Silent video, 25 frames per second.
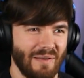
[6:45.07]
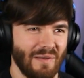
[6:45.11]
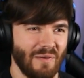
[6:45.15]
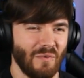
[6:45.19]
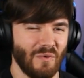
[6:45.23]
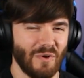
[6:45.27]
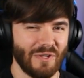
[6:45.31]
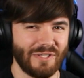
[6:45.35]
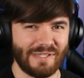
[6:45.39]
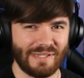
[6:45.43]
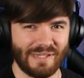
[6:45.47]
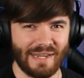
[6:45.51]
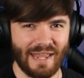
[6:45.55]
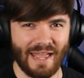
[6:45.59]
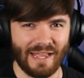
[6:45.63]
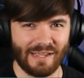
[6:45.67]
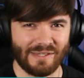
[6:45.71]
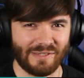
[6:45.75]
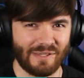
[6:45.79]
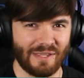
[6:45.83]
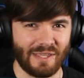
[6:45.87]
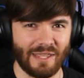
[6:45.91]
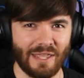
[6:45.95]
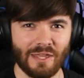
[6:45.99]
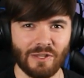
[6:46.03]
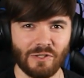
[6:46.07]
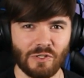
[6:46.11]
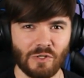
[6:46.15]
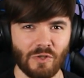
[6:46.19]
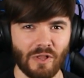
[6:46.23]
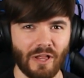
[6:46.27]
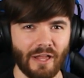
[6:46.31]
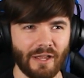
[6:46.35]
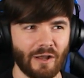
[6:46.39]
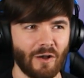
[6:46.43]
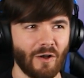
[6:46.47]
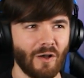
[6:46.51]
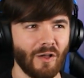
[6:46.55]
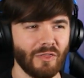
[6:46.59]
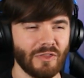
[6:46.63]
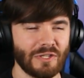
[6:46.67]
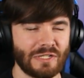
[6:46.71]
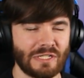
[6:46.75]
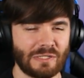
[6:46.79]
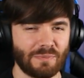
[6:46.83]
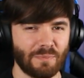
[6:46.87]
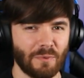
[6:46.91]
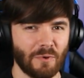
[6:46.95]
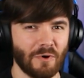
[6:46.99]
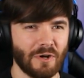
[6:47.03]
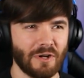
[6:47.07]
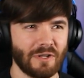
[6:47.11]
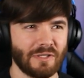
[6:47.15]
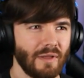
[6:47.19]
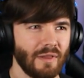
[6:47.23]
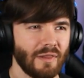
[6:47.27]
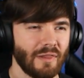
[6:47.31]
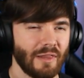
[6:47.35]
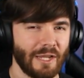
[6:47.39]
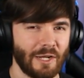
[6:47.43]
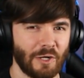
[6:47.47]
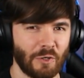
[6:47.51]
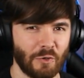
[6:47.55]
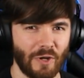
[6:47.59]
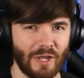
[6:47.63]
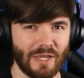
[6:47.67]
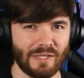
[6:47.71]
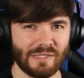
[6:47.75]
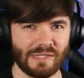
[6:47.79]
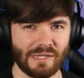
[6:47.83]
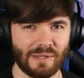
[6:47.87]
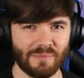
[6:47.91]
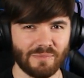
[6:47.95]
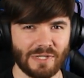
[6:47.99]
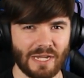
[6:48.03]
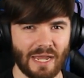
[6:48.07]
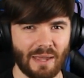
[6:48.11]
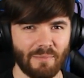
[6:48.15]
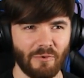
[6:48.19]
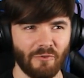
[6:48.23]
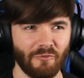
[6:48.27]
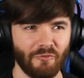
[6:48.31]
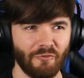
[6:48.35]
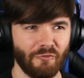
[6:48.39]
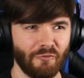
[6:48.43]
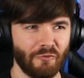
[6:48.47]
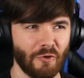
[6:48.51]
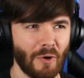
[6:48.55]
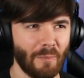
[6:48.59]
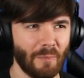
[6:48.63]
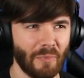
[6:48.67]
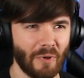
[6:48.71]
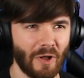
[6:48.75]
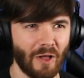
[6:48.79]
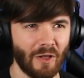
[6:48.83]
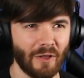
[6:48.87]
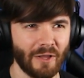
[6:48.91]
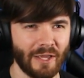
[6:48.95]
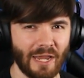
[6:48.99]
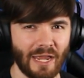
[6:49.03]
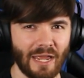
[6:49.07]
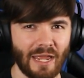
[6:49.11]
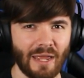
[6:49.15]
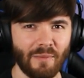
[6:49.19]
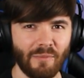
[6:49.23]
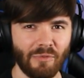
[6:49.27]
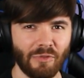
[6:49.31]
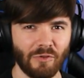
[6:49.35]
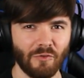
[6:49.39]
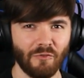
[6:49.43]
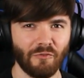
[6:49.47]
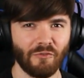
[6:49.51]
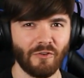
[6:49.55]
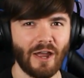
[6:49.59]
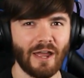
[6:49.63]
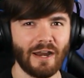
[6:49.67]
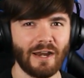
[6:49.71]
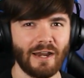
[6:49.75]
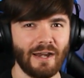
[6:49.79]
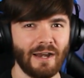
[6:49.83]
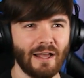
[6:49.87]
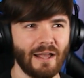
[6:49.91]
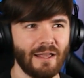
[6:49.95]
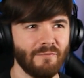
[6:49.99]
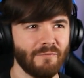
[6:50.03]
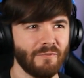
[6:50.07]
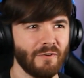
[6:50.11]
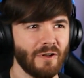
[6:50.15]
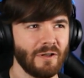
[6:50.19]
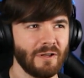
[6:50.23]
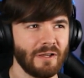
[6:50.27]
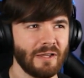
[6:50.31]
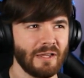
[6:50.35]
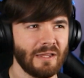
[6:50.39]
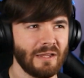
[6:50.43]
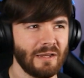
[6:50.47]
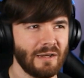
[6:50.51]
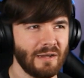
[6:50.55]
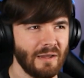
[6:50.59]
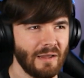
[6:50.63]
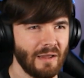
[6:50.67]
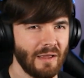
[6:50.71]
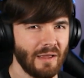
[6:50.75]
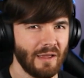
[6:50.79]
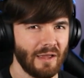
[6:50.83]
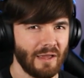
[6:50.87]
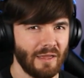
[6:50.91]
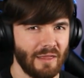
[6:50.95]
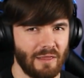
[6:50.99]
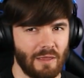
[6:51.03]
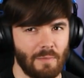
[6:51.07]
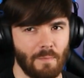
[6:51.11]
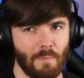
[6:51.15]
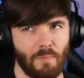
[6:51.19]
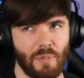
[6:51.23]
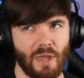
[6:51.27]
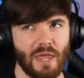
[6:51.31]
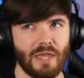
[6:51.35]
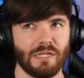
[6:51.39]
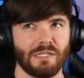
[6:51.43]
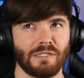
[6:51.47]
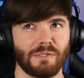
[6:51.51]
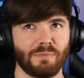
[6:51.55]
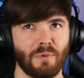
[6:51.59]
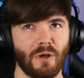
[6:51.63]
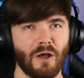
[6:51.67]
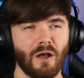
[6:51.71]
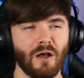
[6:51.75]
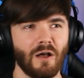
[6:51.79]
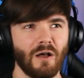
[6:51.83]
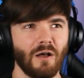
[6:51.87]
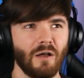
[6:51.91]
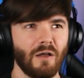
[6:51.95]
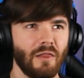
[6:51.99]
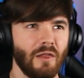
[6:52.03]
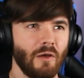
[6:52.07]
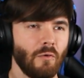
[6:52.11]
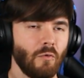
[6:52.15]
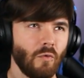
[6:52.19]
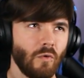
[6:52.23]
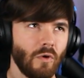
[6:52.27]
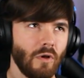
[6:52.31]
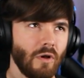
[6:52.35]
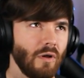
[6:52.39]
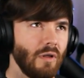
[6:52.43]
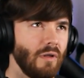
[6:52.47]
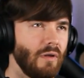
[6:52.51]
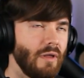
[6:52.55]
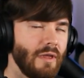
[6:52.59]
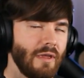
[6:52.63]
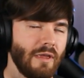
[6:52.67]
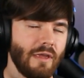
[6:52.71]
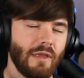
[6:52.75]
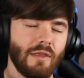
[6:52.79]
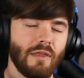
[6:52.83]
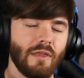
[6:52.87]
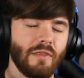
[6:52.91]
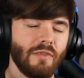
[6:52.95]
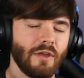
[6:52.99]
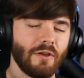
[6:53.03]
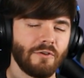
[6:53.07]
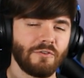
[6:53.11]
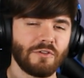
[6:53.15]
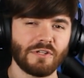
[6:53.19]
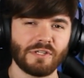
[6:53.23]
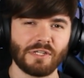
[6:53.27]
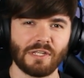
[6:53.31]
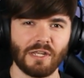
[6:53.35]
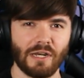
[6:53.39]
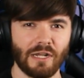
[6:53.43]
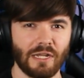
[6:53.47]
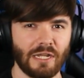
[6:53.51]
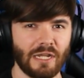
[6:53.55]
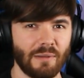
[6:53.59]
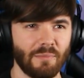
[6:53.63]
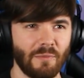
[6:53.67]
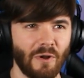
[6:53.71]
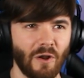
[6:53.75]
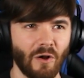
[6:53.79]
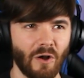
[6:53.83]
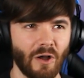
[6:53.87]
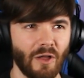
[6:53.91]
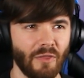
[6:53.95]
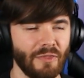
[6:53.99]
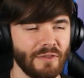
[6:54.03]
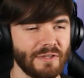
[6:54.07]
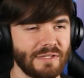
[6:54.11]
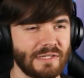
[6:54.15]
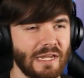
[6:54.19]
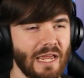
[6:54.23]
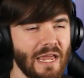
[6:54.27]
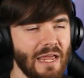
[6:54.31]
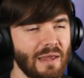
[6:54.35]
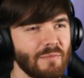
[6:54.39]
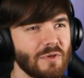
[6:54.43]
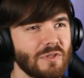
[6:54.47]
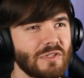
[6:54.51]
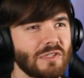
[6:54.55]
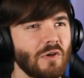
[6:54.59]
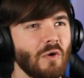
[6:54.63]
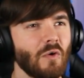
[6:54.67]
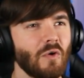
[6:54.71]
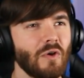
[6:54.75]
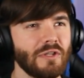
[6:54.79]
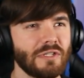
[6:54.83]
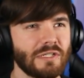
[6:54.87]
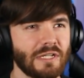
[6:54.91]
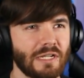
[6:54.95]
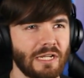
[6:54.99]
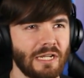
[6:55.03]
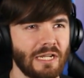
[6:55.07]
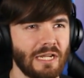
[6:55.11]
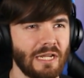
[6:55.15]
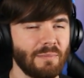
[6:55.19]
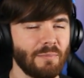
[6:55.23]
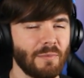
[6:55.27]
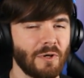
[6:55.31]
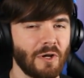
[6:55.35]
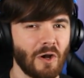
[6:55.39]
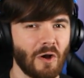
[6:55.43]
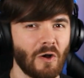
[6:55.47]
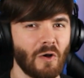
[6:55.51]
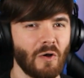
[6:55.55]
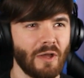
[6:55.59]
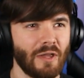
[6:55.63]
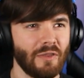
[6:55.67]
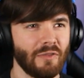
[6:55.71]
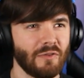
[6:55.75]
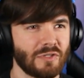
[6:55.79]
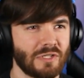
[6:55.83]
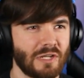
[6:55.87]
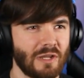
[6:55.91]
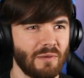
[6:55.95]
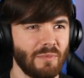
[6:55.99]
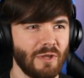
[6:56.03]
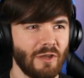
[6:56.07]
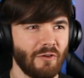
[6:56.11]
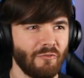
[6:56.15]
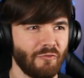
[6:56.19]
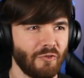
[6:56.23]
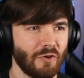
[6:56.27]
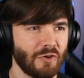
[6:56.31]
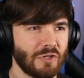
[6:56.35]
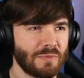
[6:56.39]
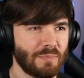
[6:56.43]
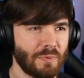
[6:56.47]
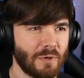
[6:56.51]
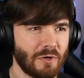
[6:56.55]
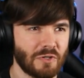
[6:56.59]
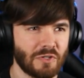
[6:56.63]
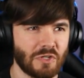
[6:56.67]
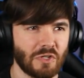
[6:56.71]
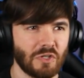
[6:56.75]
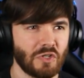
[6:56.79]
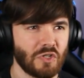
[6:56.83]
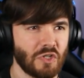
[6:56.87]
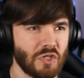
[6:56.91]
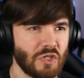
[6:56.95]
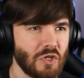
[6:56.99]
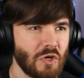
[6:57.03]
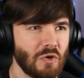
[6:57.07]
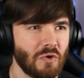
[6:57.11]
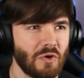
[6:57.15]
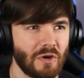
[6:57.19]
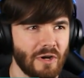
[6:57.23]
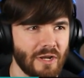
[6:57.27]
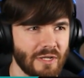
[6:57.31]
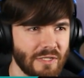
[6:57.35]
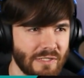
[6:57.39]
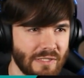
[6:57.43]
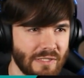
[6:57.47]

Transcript: What's next? They're gonna do like all the sports, like create some type of football game through Friday Night Funkin', and baseball. And uh, we'll, they're just gonna keep going. This game is going to keep going. There's gonna be a first-person shooter at